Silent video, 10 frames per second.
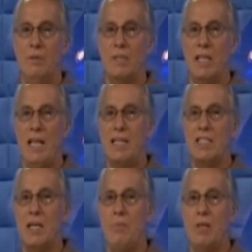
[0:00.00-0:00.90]
was a
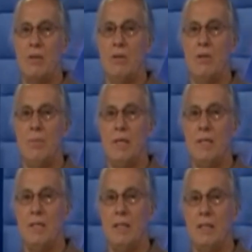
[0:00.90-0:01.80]
landscape that could have
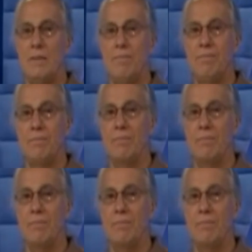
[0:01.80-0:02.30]
been